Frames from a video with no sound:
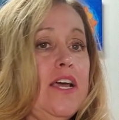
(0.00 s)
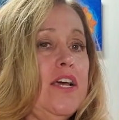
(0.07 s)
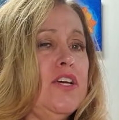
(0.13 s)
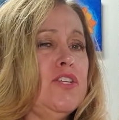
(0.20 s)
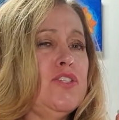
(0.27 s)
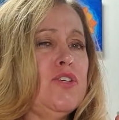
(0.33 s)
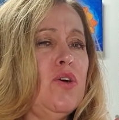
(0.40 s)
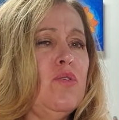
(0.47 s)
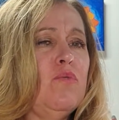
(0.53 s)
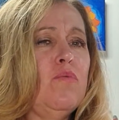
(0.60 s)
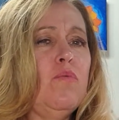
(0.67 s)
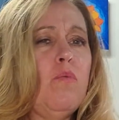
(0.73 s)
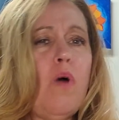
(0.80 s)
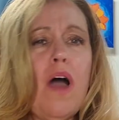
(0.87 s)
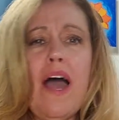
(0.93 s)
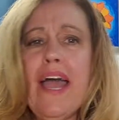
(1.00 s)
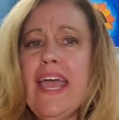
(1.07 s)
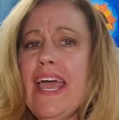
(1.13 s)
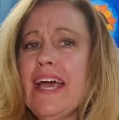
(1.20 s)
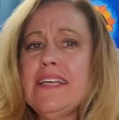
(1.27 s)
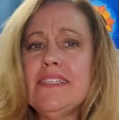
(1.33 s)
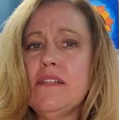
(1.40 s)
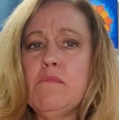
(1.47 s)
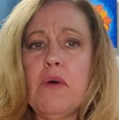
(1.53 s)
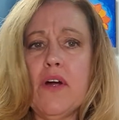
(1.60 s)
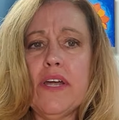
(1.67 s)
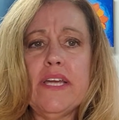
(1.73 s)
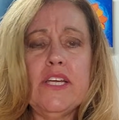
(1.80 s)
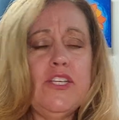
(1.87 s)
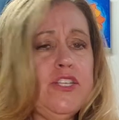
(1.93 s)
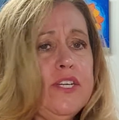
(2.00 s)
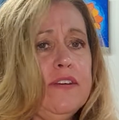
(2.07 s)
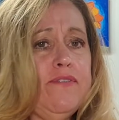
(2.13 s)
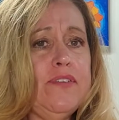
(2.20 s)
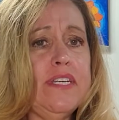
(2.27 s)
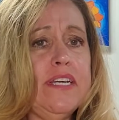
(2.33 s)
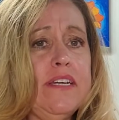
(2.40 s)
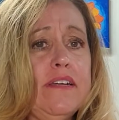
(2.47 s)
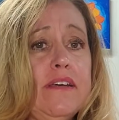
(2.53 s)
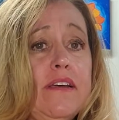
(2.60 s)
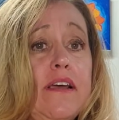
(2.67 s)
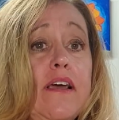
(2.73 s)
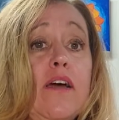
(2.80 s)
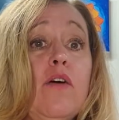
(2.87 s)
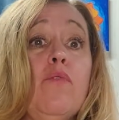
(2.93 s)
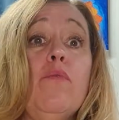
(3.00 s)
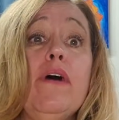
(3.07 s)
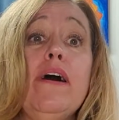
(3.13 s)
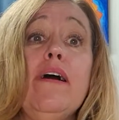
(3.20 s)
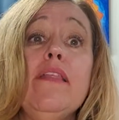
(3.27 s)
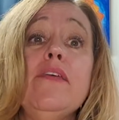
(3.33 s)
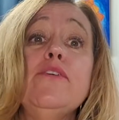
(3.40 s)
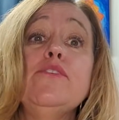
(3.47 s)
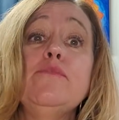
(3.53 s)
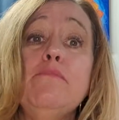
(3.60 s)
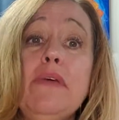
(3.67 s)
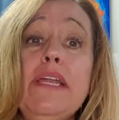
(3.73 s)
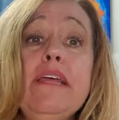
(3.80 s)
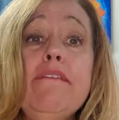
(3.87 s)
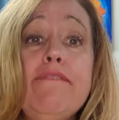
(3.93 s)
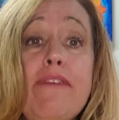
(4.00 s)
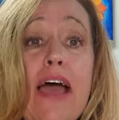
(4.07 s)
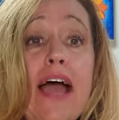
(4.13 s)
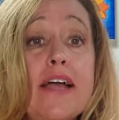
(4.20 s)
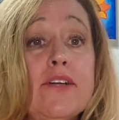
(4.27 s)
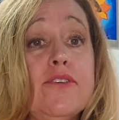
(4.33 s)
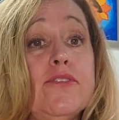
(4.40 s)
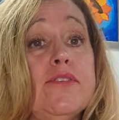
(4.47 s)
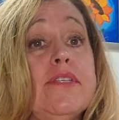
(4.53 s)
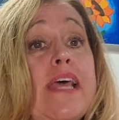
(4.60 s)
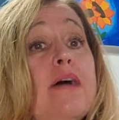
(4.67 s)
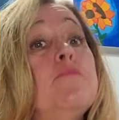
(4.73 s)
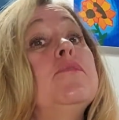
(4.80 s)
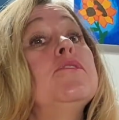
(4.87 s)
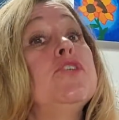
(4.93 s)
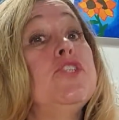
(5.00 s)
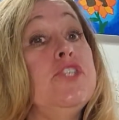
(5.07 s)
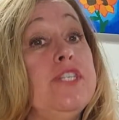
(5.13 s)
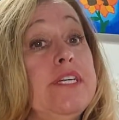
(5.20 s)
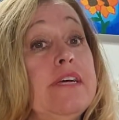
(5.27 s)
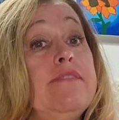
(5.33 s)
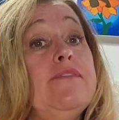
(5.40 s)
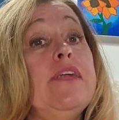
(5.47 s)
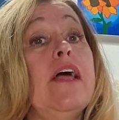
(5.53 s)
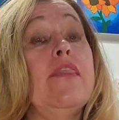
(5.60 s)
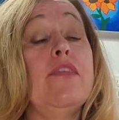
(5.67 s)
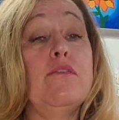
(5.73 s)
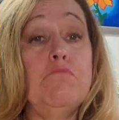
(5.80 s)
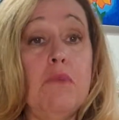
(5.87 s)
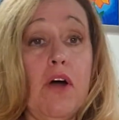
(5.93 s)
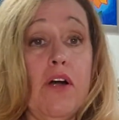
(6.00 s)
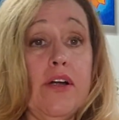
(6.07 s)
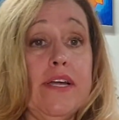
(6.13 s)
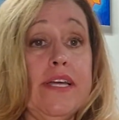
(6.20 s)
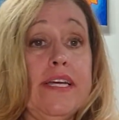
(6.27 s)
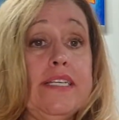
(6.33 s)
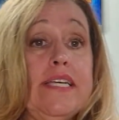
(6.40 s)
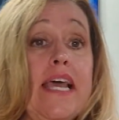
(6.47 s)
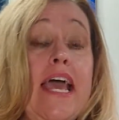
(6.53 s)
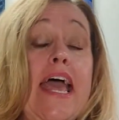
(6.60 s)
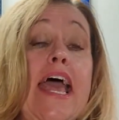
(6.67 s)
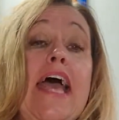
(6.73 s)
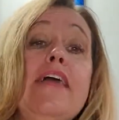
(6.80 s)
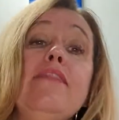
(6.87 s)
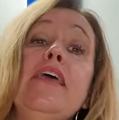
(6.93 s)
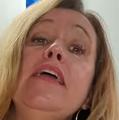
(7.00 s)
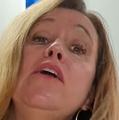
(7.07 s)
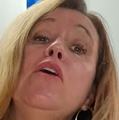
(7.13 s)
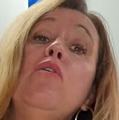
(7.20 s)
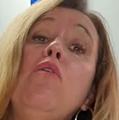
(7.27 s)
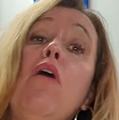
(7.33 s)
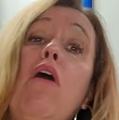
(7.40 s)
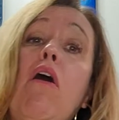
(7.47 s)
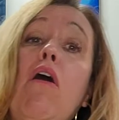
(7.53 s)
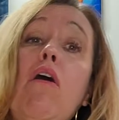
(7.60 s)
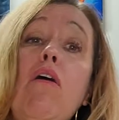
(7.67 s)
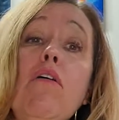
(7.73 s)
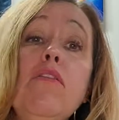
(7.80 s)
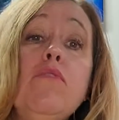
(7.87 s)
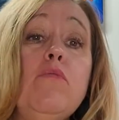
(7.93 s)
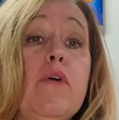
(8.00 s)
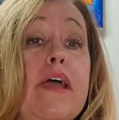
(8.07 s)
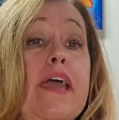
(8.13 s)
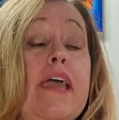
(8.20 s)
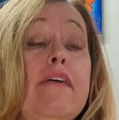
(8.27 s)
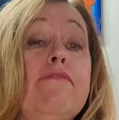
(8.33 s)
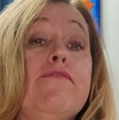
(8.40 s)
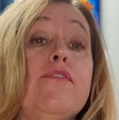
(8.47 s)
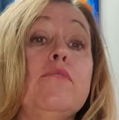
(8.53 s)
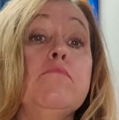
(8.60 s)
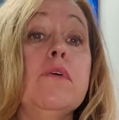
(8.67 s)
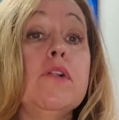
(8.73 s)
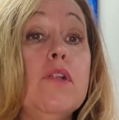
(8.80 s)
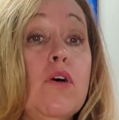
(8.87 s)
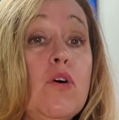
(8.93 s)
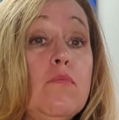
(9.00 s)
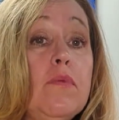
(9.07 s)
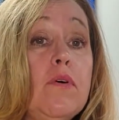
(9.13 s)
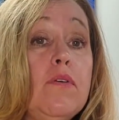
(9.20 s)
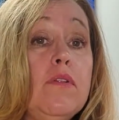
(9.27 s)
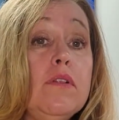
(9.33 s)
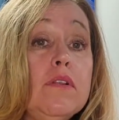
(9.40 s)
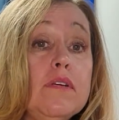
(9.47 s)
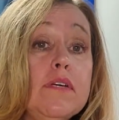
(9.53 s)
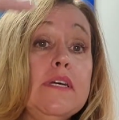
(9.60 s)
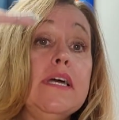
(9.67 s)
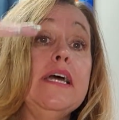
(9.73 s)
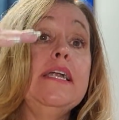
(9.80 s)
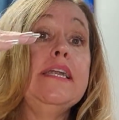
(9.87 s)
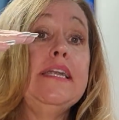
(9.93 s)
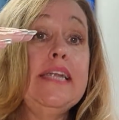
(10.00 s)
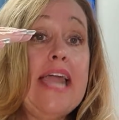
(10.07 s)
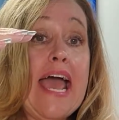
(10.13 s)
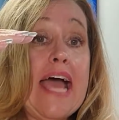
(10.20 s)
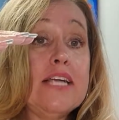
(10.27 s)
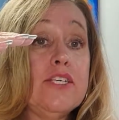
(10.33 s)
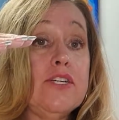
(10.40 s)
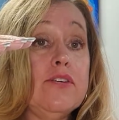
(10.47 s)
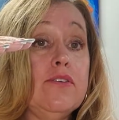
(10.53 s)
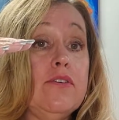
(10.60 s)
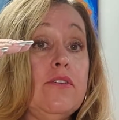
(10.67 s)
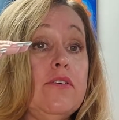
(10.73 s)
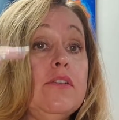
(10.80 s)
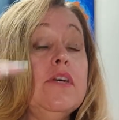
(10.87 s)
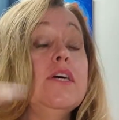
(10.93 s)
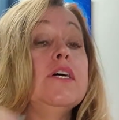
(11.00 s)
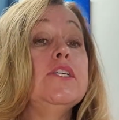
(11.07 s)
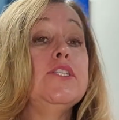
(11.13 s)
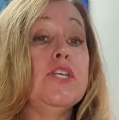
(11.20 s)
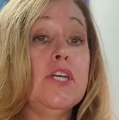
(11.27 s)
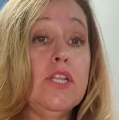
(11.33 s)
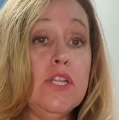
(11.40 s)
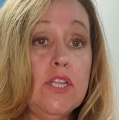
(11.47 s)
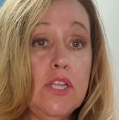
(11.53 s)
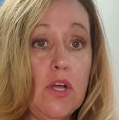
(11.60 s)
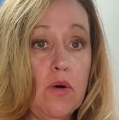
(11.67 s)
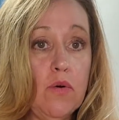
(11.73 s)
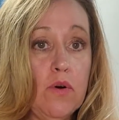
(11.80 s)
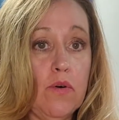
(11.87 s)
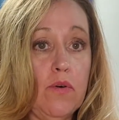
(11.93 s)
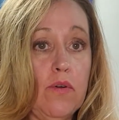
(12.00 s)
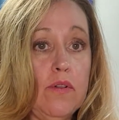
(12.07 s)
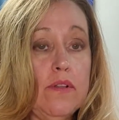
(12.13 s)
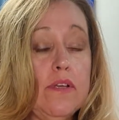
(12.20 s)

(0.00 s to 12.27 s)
So why has the market shifted? Well, there's many factors that will shift the market, and they go all the way from global, national, to local.